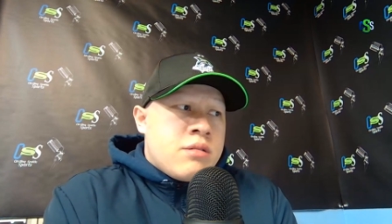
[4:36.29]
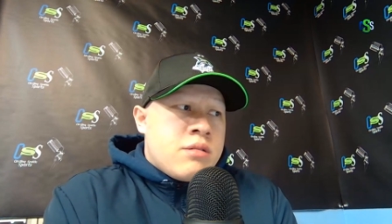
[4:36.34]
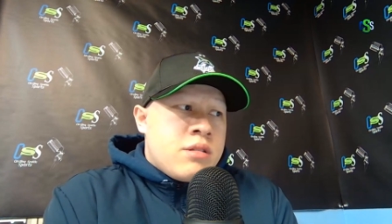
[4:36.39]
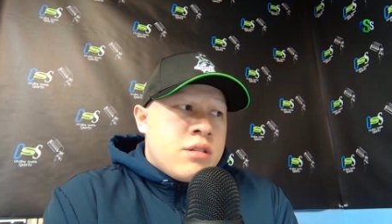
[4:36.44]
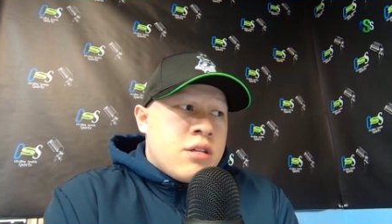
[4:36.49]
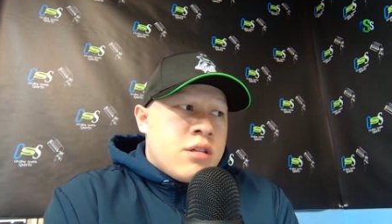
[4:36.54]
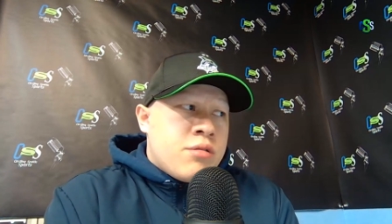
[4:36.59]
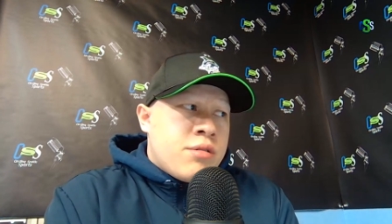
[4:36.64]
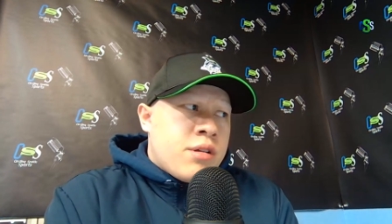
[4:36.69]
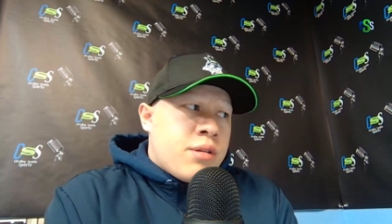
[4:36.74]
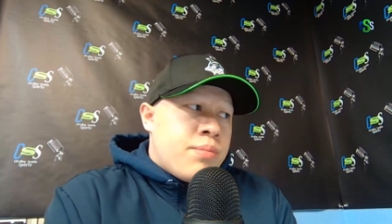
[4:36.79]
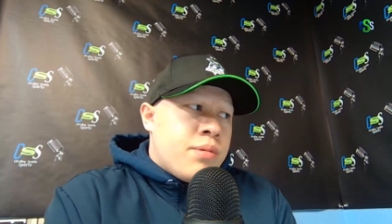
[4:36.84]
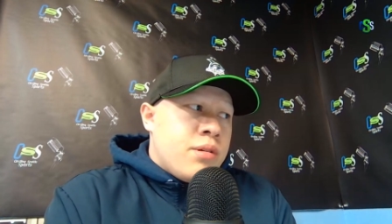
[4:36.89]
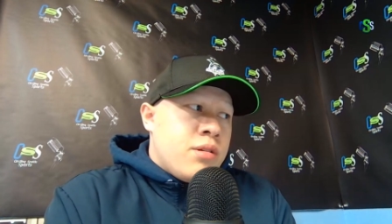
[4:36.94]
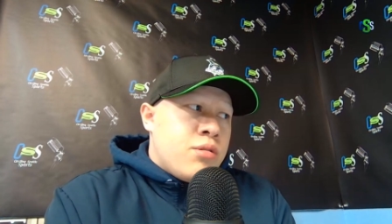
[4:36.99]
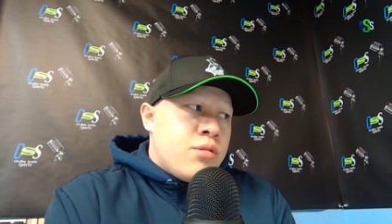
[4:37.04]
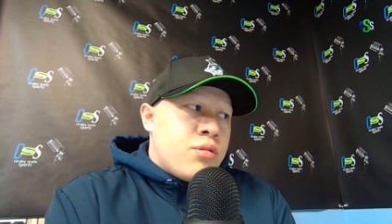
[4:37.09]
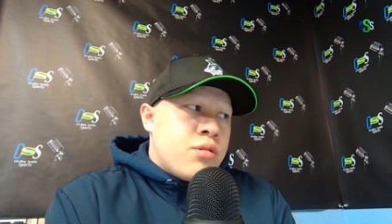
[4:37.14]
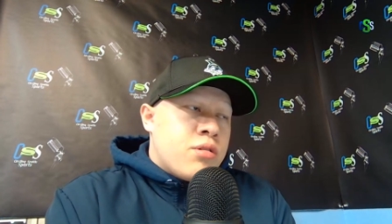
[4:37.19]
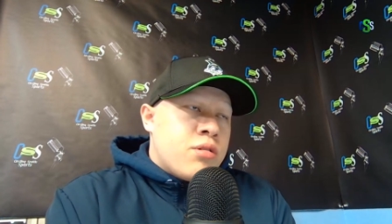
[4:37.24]
you know, with
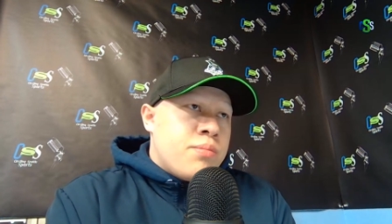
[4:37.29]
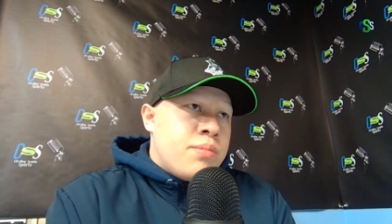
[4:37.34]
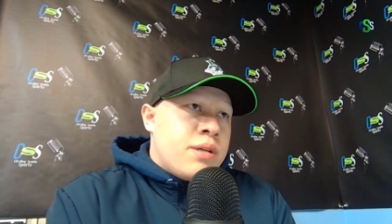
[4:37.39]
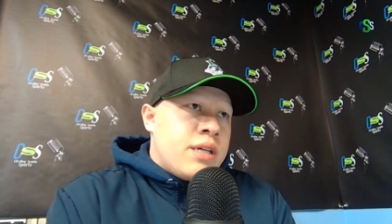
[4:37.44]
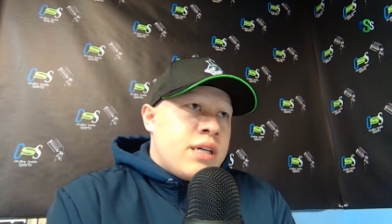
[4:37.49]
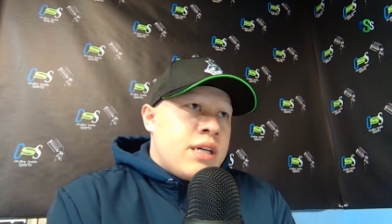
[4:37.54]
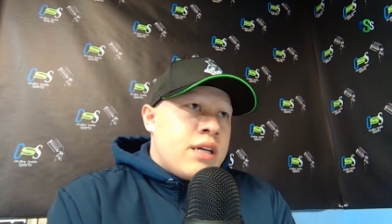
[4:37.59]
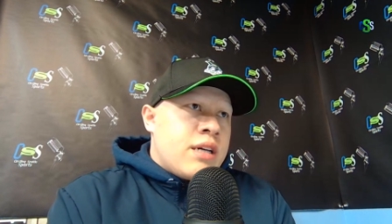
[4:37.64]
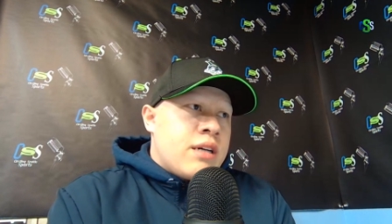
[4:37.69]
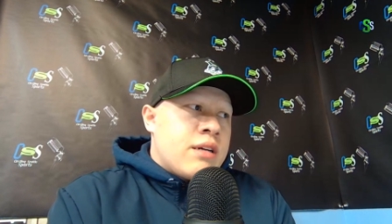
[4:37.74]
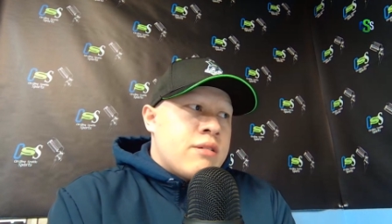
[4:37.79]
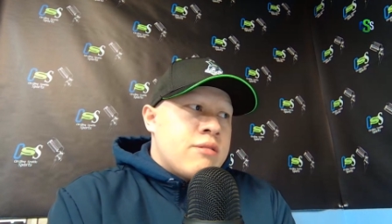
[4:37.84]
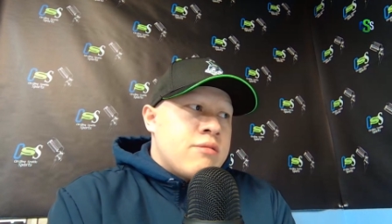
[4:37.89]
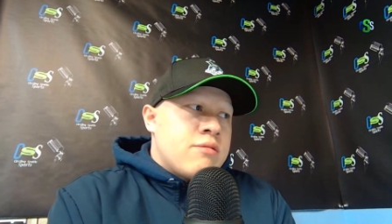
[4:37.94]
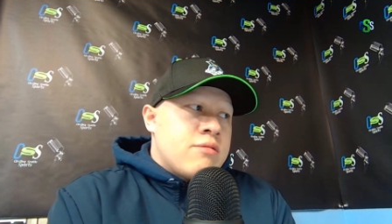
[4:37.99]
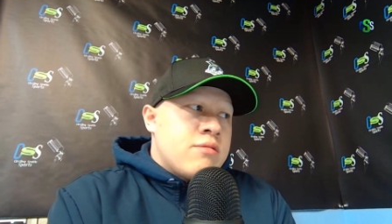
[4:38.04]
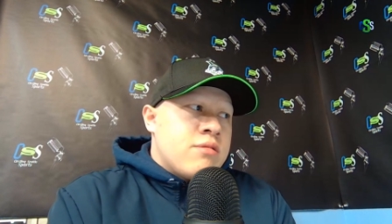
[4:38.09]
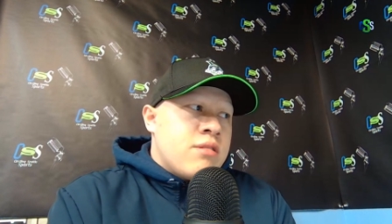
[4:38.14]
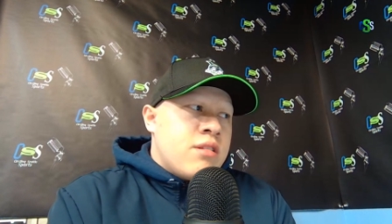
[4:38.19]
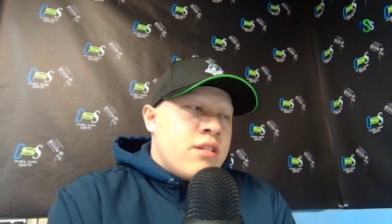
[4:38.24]
Bellore being
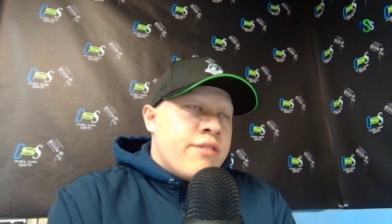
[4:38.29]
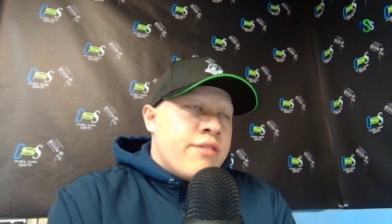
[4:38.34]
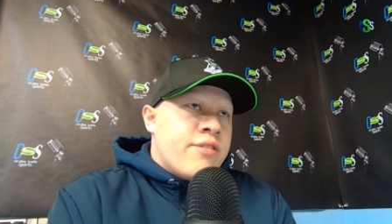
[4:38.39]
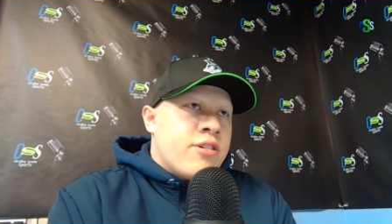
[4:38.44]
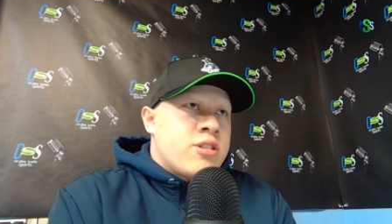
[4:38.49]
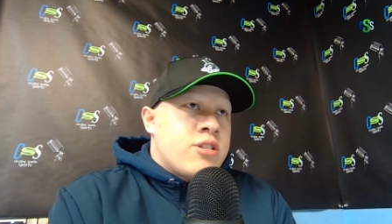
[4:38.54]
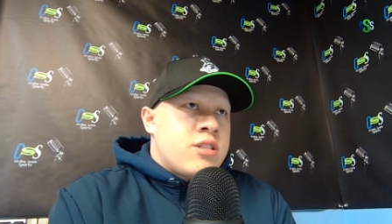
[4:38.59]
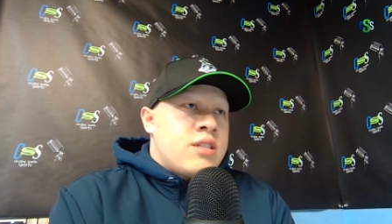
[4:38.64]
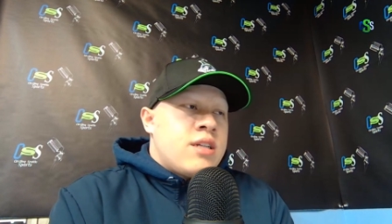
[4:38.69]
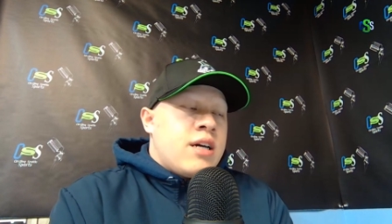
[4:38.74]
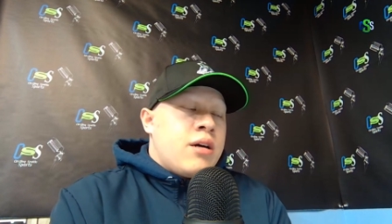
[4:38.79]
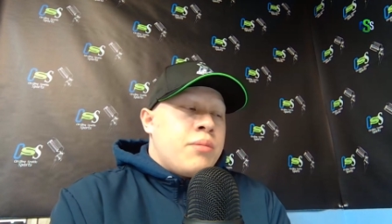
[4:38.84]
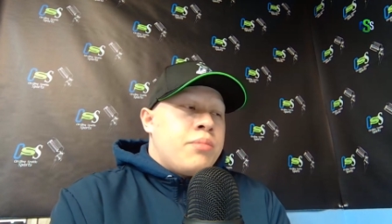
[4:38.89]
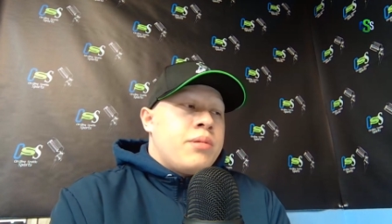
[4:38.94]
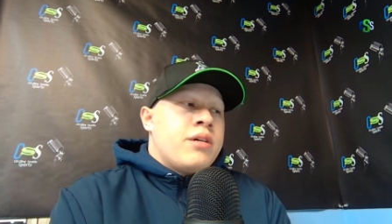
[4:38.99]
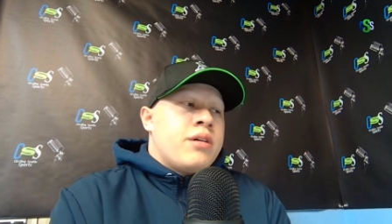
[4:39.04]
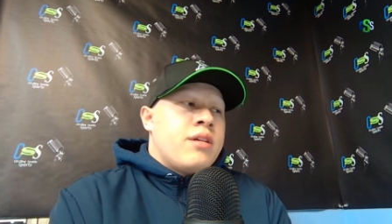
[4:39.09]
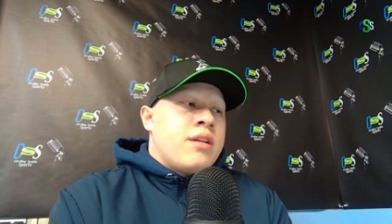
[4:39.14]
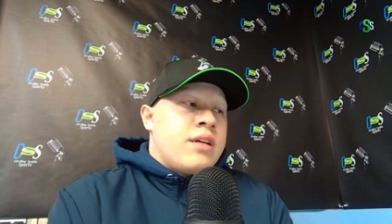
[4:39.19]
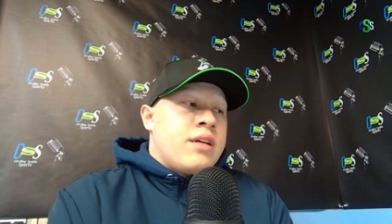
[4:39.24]
the versatile
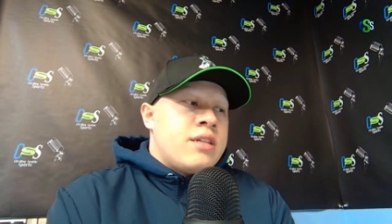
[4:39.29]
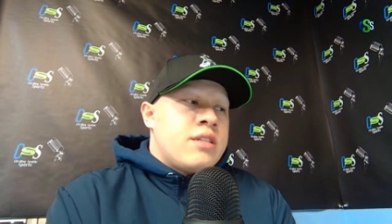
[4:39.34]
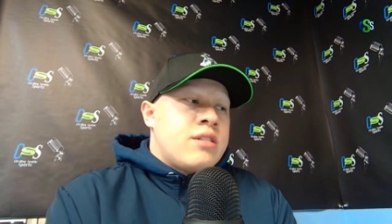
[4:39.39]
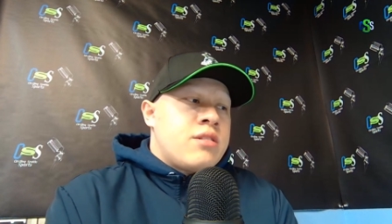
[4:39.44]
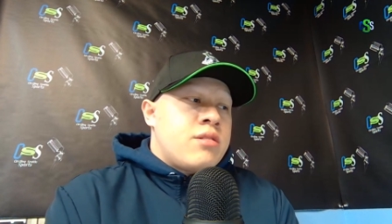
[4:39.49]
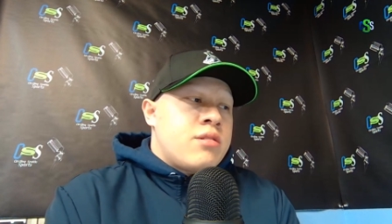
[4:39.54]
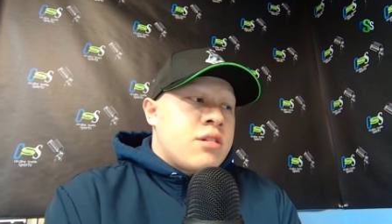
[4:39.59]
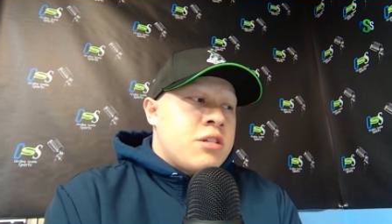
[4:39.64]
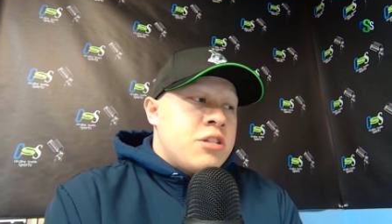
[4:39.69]
player that he is,